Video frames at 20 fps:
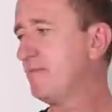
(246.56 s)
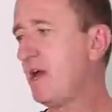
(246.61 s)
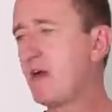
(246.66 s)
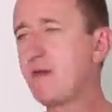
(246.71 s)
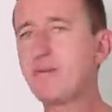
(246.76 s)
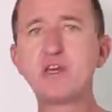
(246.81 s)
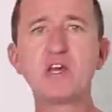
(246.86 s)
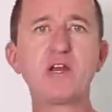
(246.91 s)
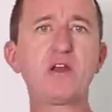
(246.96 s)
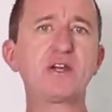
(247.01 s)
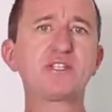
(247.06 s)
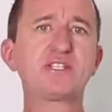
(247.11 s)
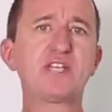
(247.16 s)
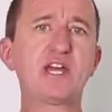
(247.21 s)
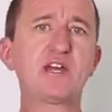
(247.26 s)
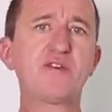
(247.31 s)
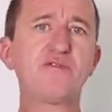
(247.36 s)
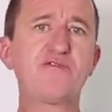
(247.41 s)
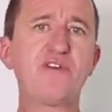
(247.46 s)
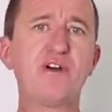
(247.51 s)
Maybe you like
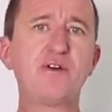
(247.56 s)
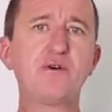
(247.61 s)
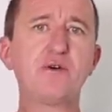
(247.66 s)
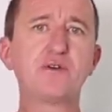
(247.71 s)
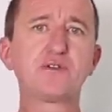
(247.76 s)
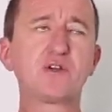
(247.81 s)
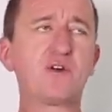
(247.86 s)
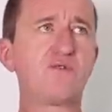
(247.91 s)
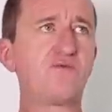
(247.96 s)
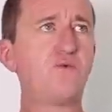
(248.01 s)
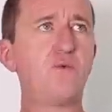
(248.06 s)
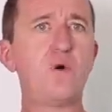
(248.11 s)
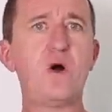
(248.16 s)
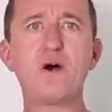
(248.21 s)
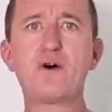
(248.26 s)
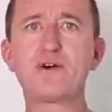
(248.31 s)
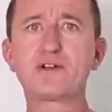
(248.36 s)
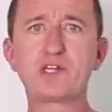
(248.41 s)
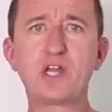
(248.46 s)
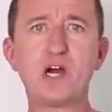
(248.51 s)
taking photos of
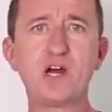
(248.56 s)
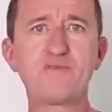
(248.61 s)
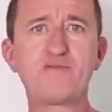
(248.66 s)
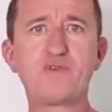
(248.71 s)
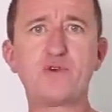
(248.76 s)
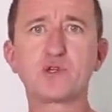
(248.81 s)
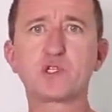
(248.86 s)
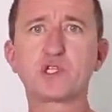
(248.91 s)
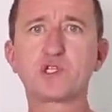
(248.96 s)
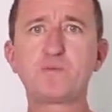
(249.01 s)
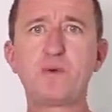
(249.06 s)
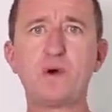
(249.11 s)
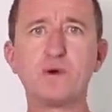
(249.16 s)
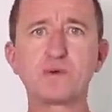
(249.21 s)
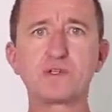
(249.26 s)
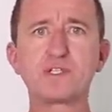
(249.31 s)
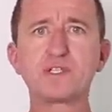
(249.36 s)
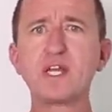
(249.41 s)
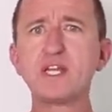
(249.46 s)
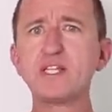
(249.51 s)
wildlife or
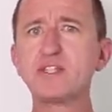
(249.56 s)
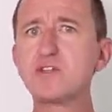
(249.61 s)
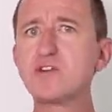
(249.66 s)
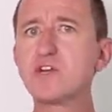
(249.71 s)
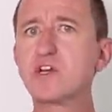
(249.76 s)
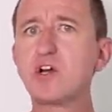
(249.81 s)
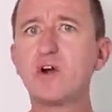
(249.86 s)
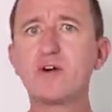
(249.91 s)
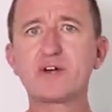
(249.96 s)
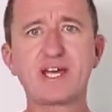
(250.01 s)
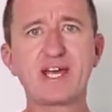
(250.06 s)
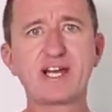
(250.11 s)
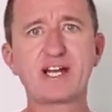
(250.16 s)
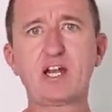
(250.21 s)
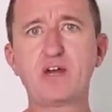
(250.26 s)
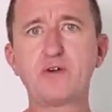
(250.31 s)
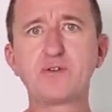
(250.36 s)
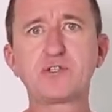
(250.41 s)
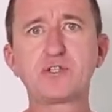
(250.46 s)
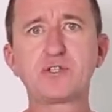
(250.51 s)
sports, things that you can't get
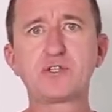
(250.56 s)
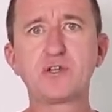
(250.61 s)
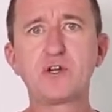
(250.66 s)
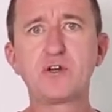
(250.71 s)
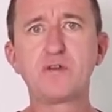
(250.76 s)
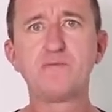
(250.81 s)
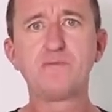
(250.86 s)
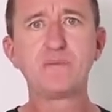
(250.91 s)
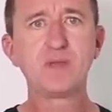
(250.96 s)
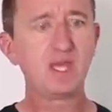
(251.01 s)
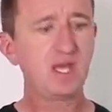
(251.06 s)
closer to.